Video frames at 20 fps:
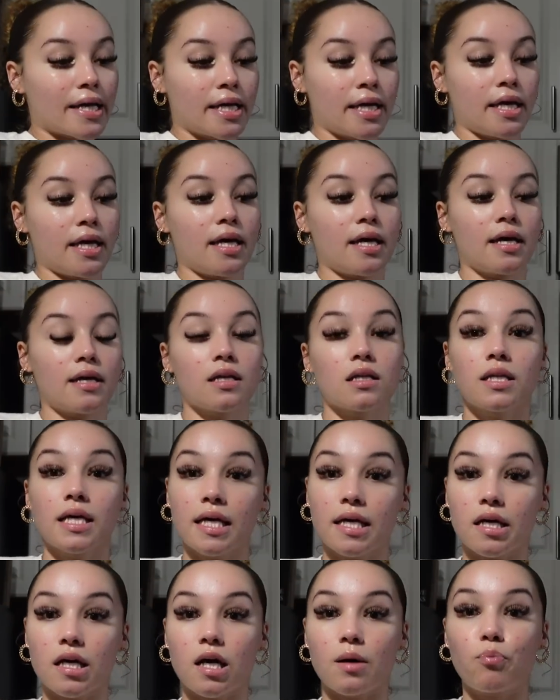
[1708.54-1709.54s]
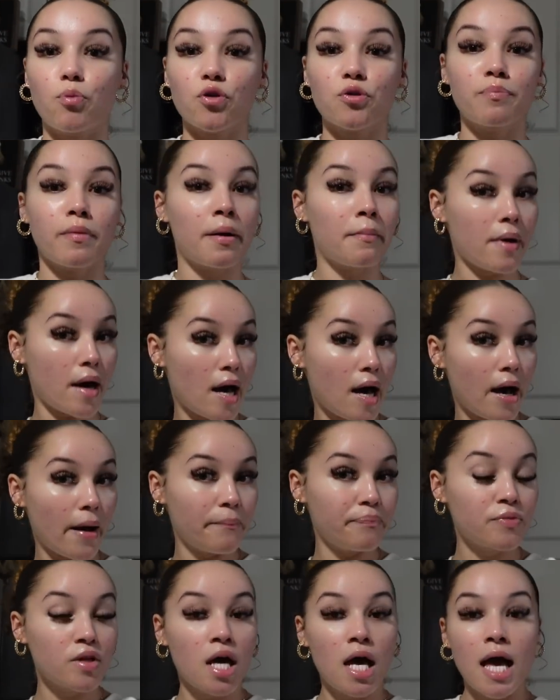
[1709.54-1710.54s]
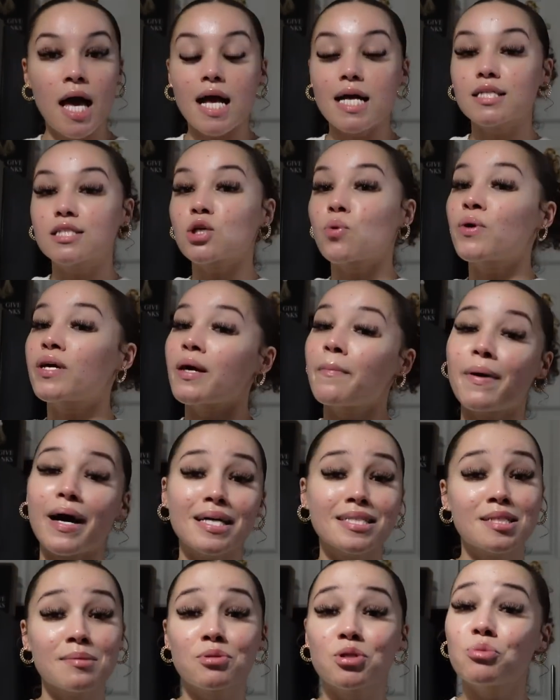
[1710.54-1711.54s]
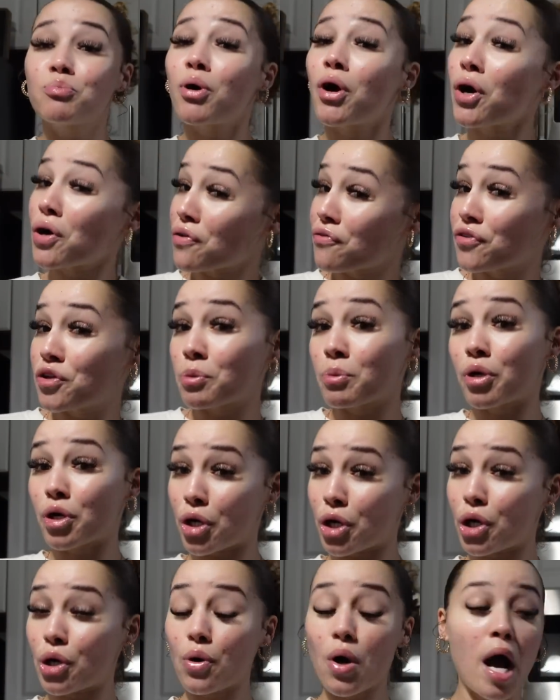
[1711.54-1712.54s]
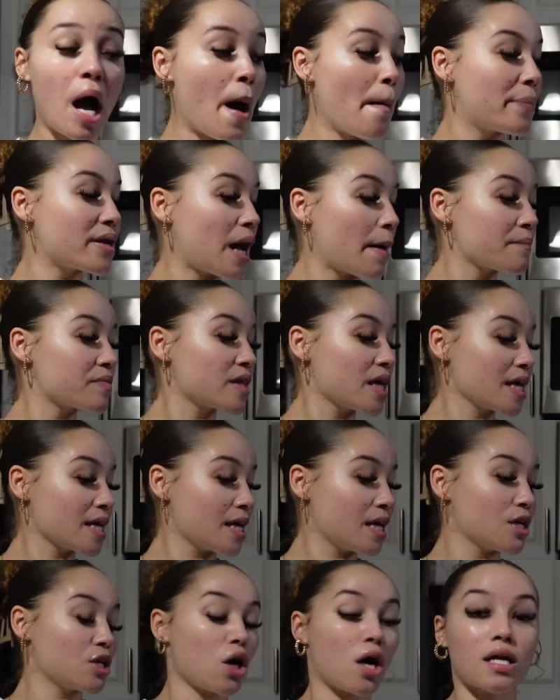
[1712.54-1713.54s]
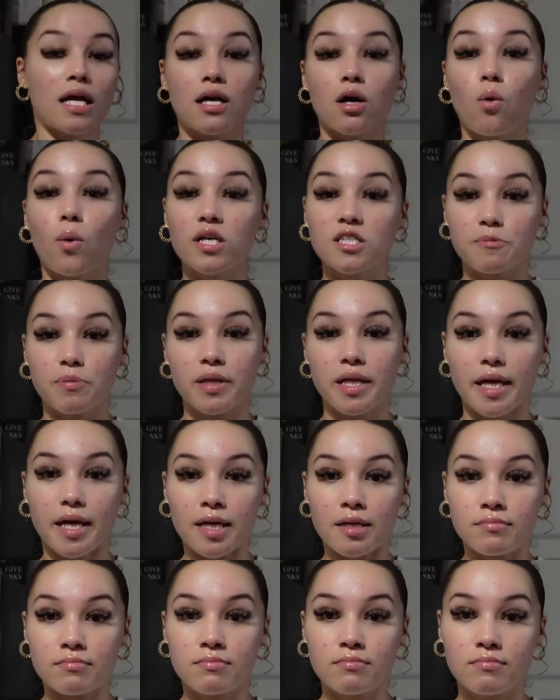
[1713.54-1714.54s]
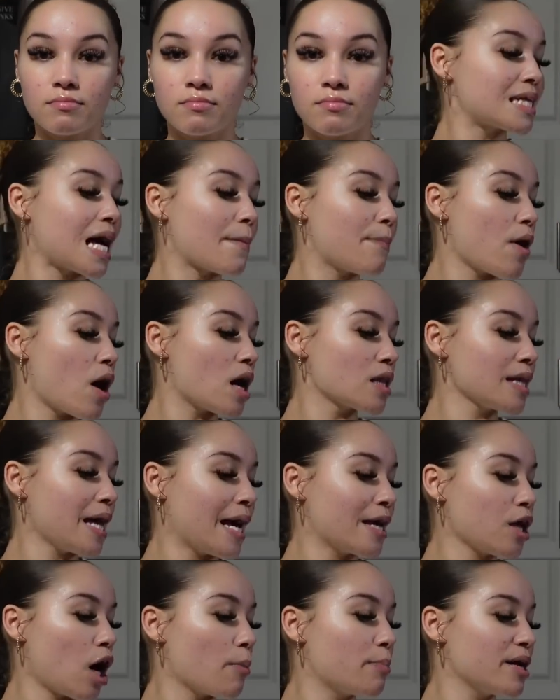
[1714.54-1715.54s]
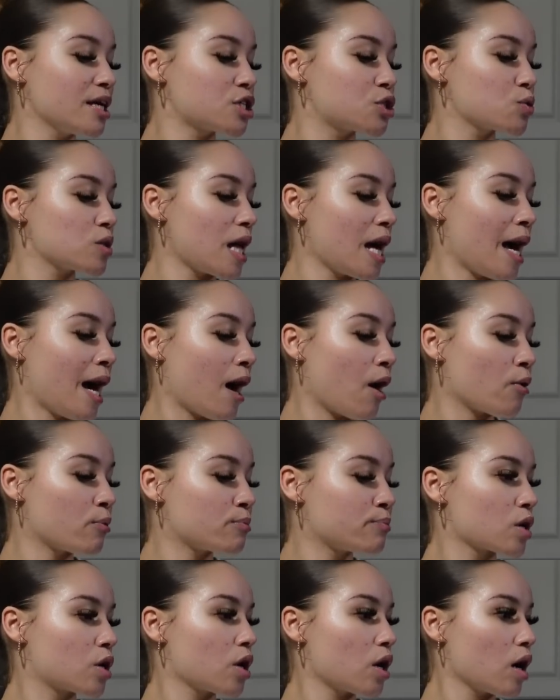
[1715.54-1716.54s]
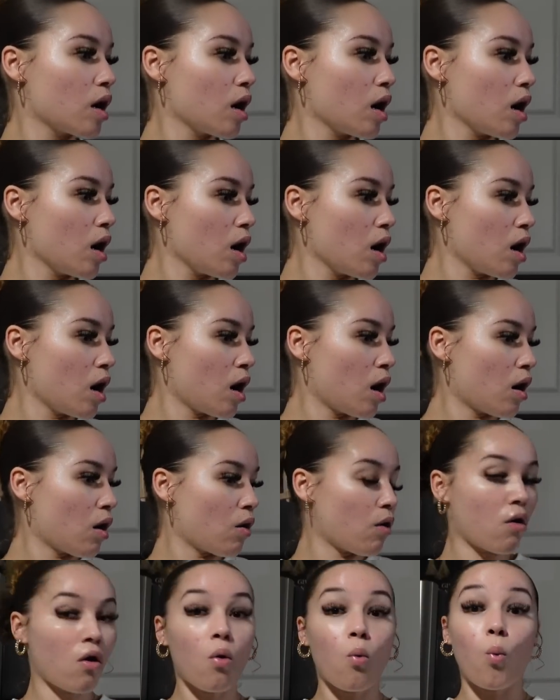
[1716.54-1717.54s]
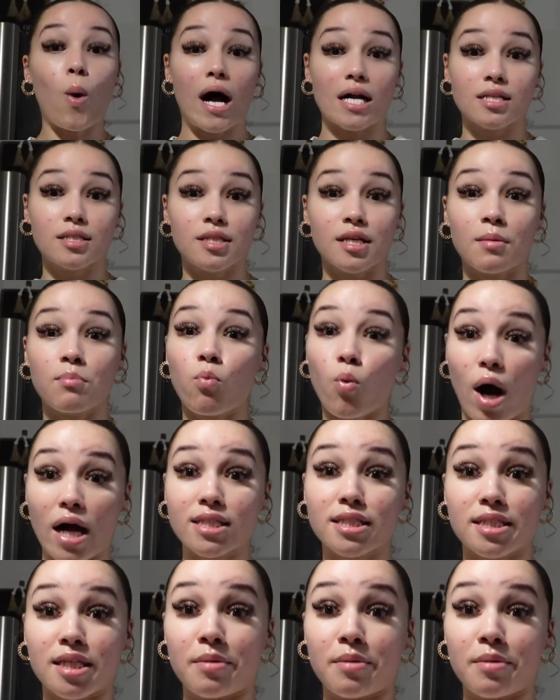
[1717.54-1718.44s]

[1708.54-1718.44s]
can link up with my mom and so we can buy some new perfume, girl. But I'm thinking y'all they always playing. Stop all that, y'all being too loud. Girl! Watch them, watch